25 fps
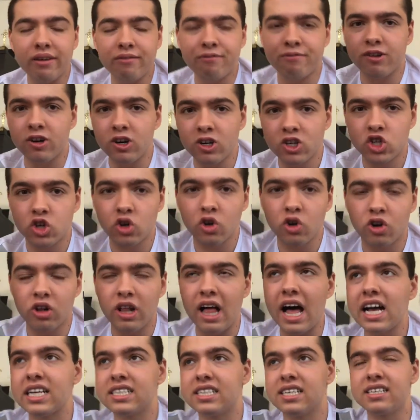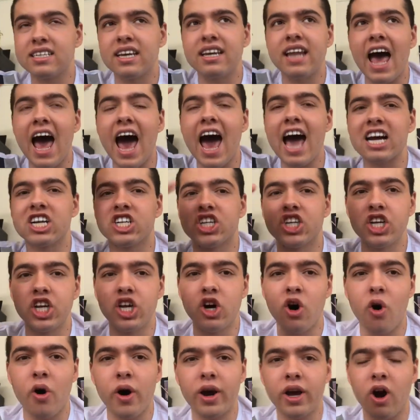virtual glasses and actually
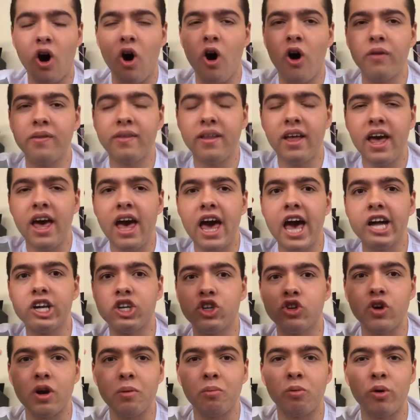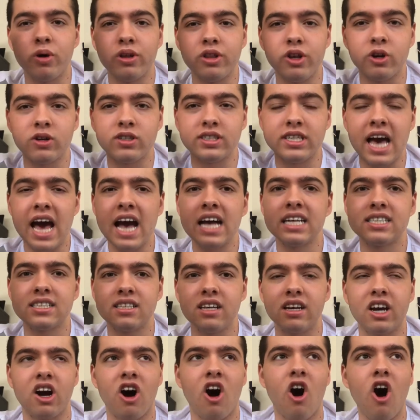going on a trip with your Tesla
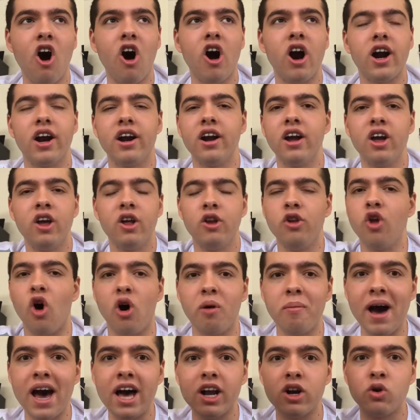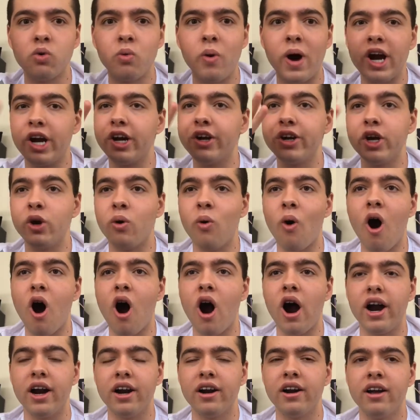car, no matter where you
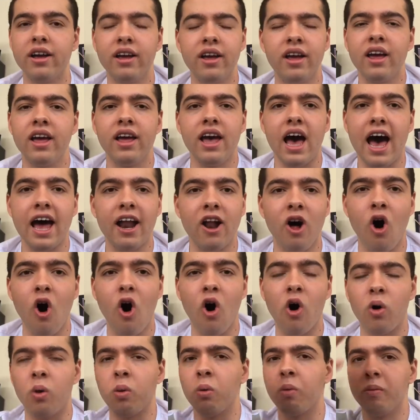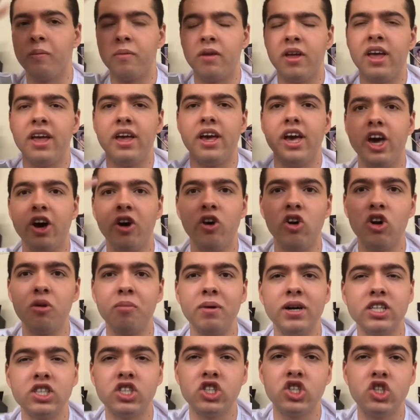are at all. It would have
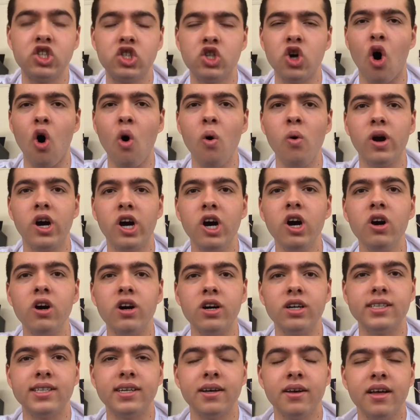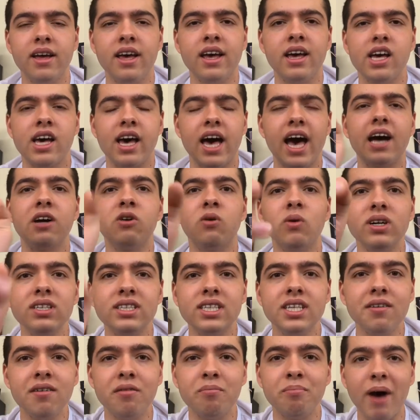been so good. And what's
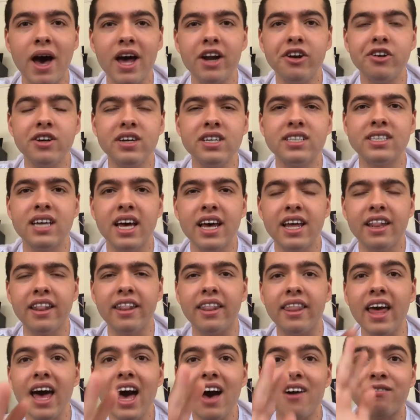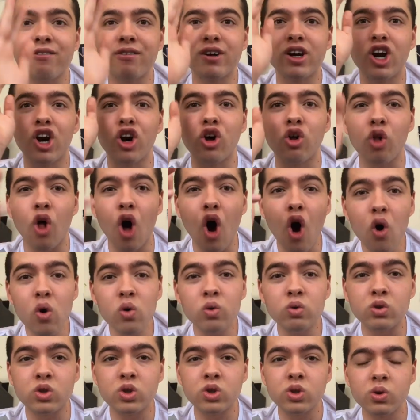even better is they have
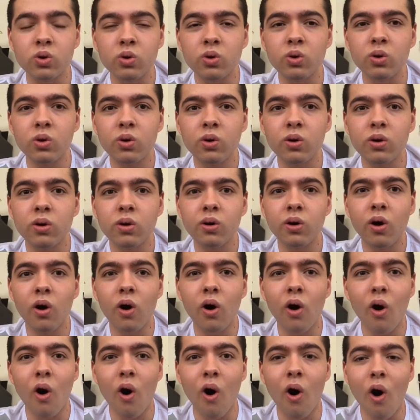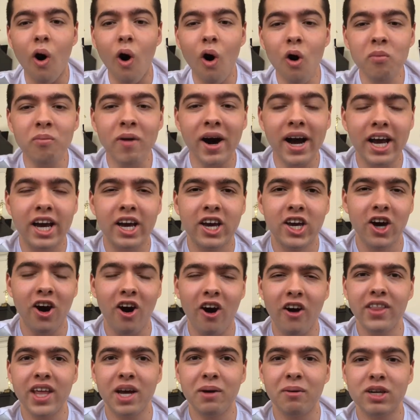clothes. Oh my
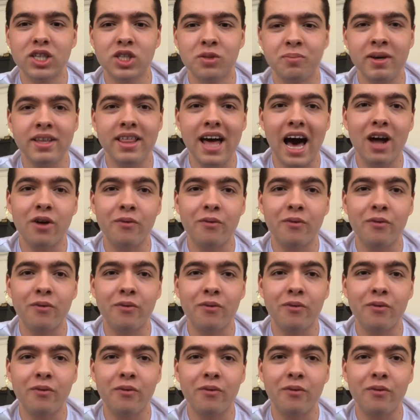God, they must be that